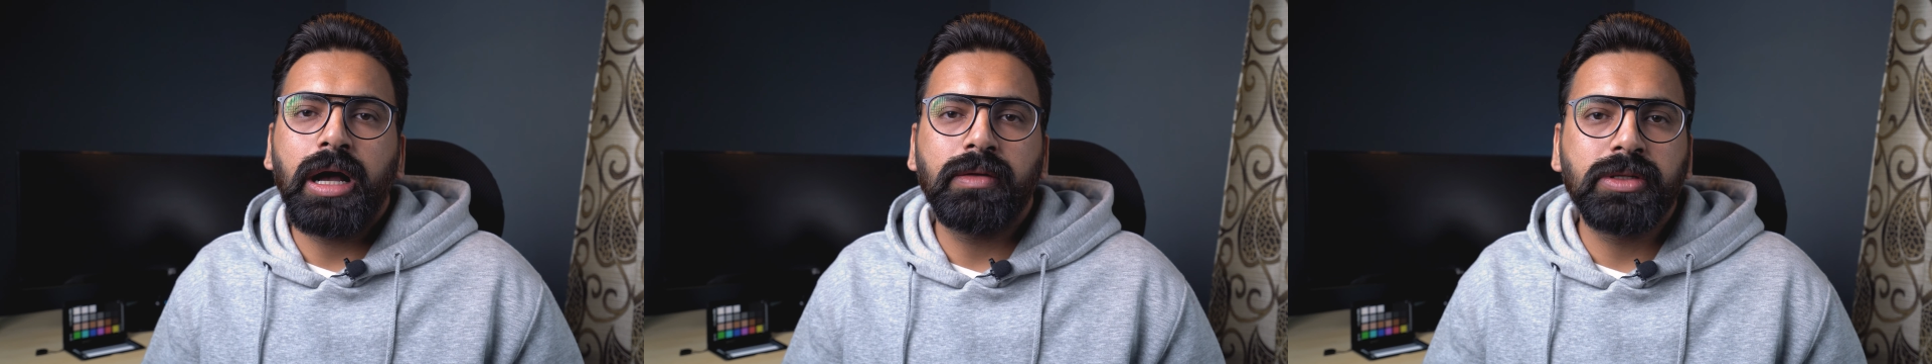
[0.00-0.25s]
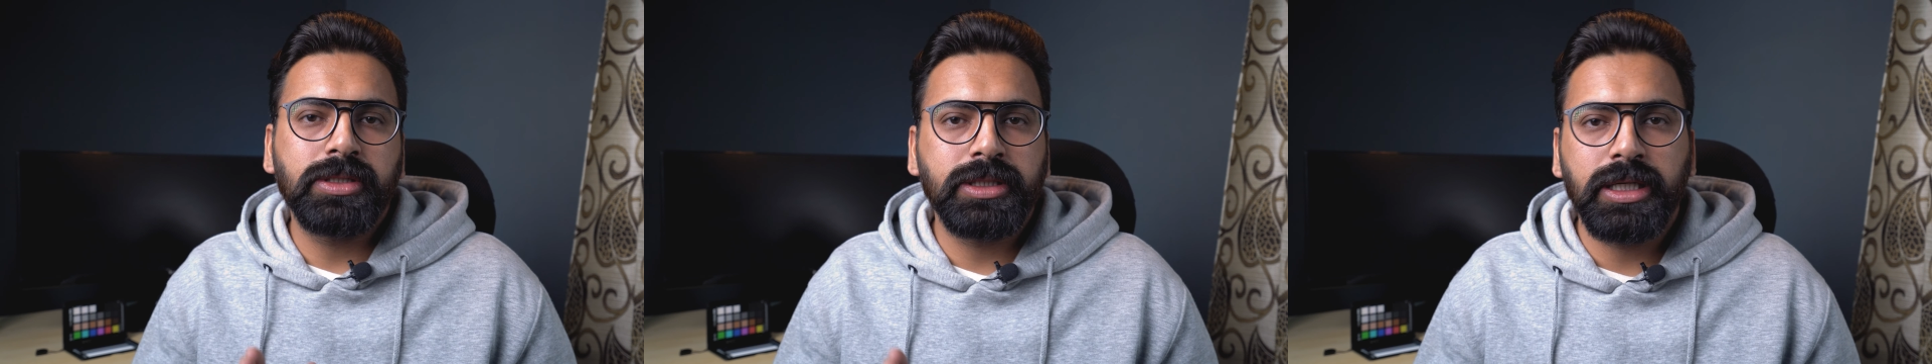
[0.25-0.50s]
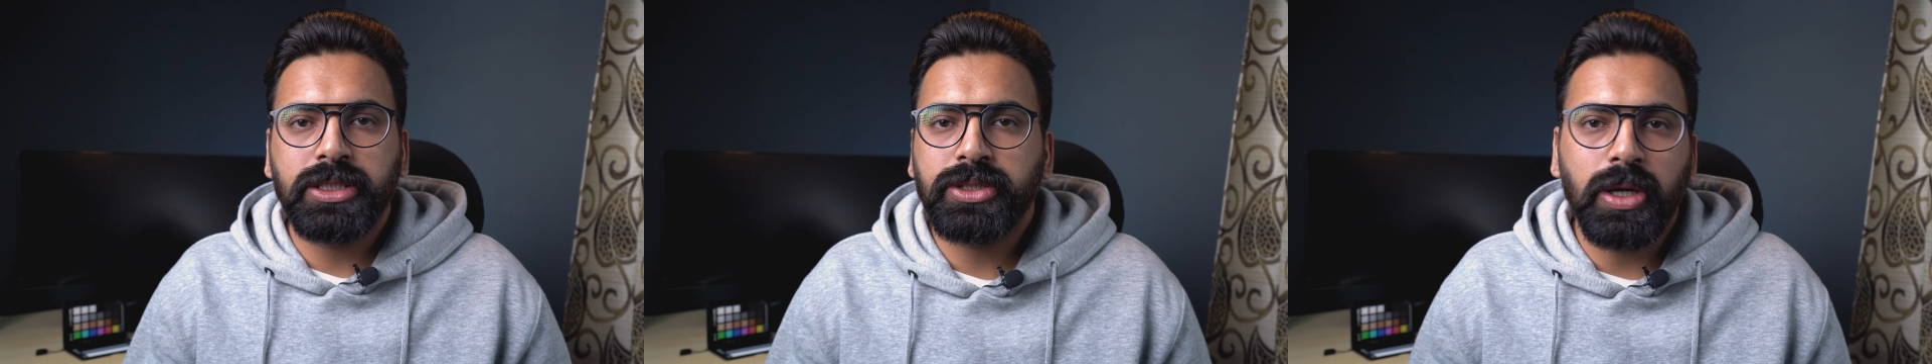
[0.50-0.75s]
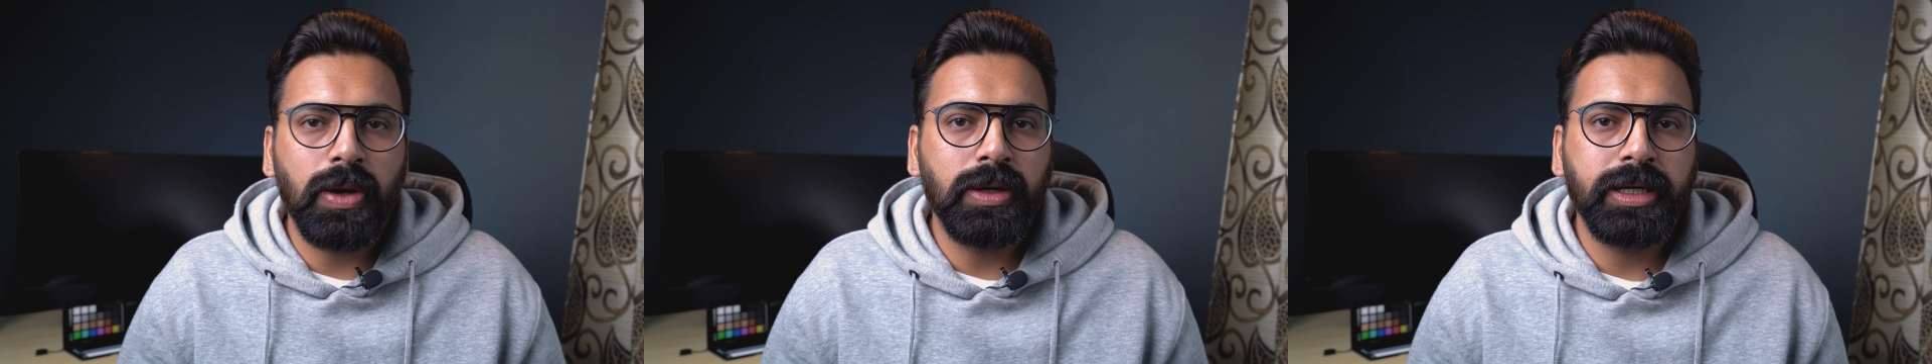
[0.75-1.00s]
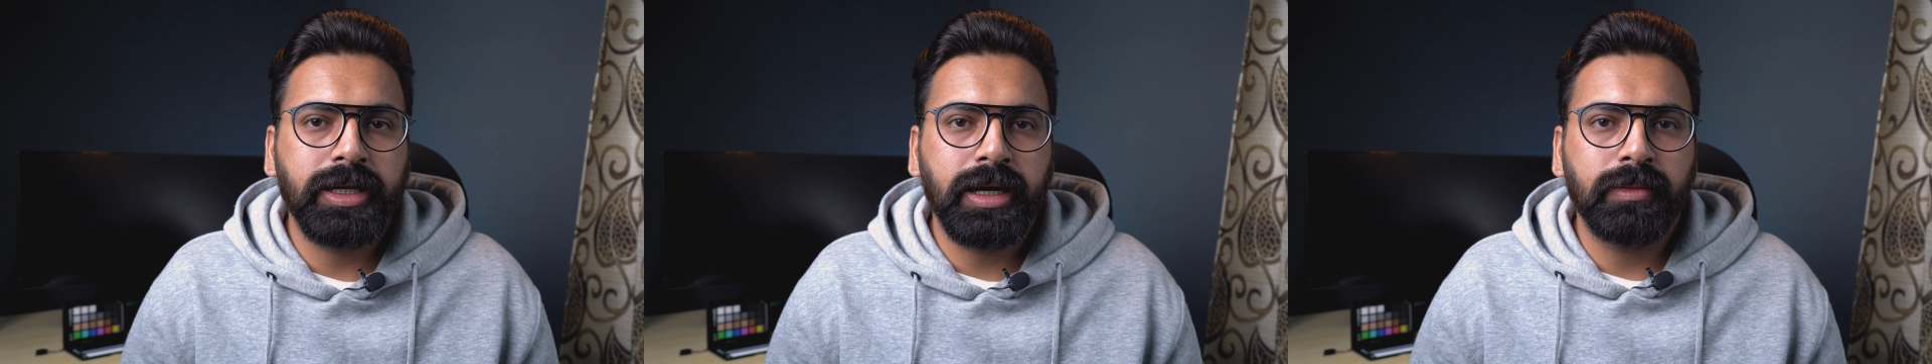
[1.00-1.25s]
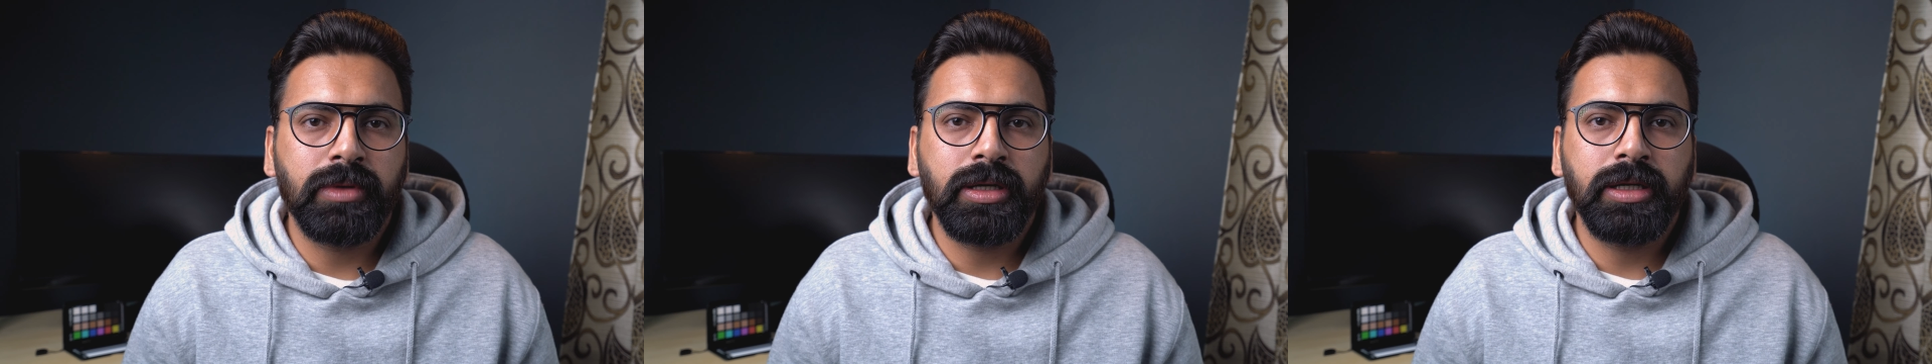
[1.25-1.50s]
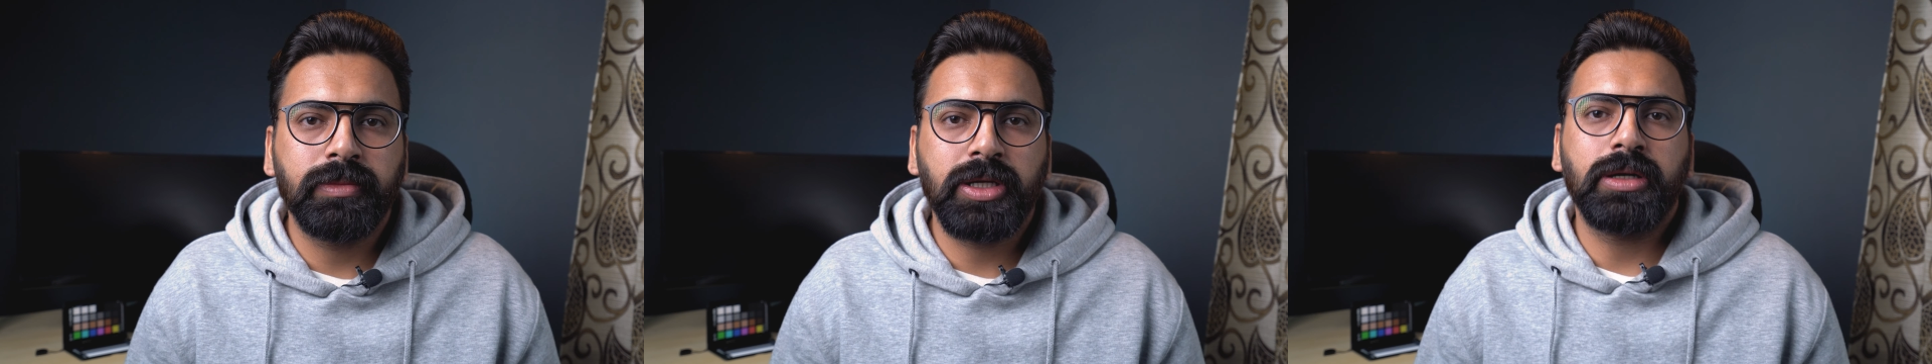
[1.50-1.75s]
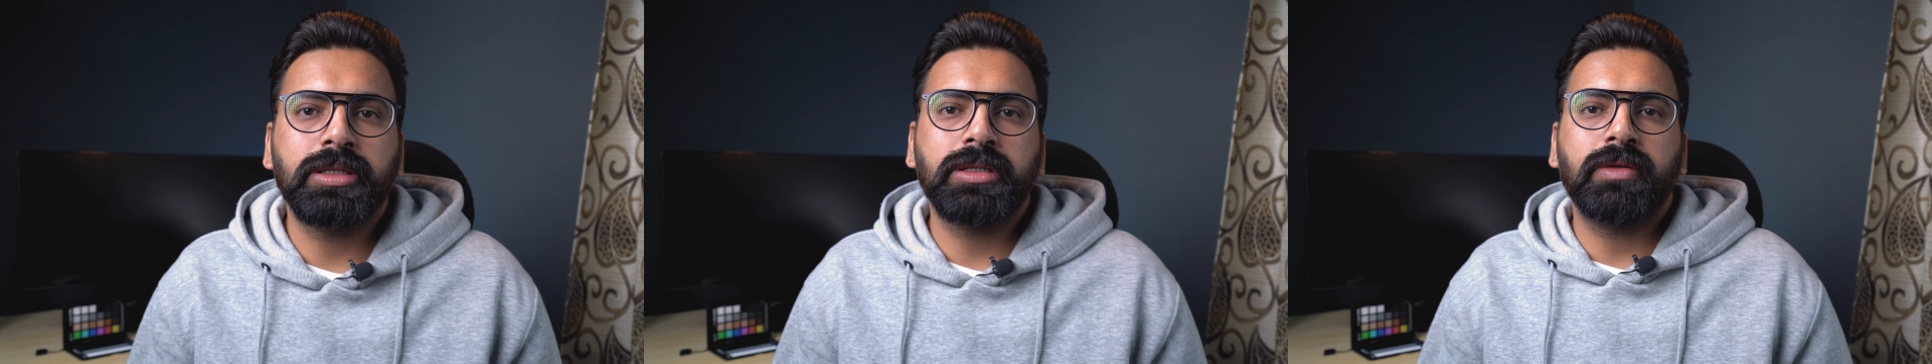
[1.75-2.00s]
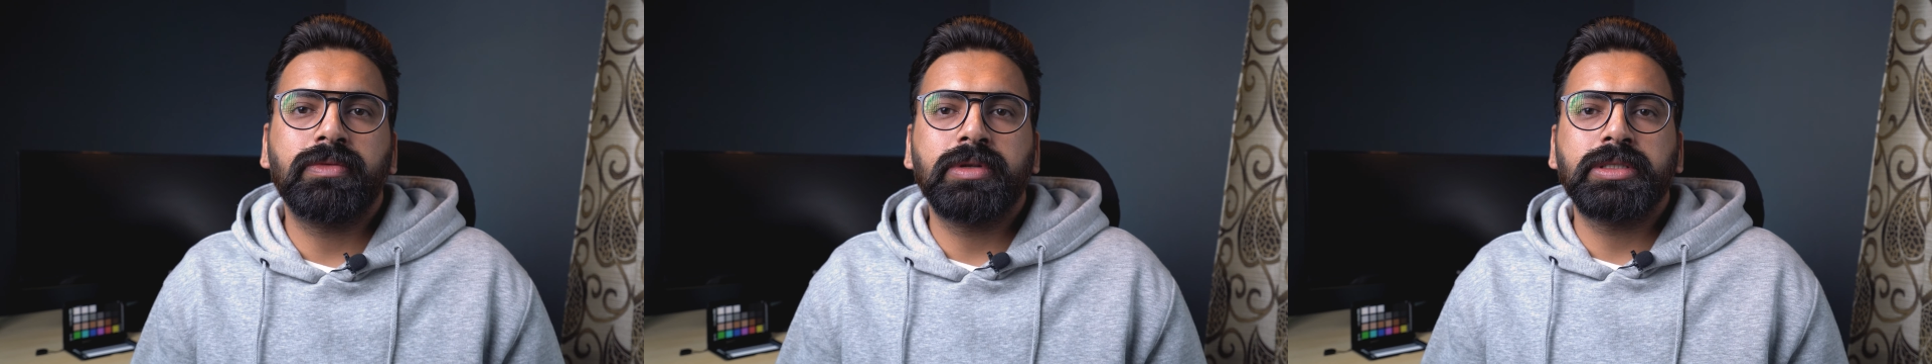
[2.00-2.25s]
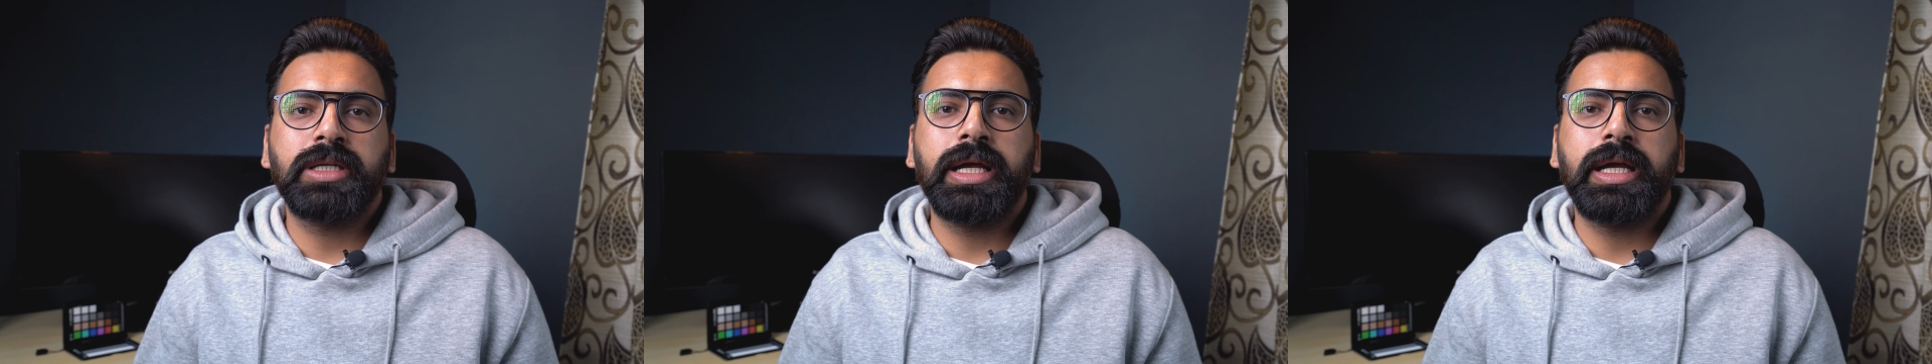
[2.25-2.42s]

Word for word: I will suggest only Grammarly because of its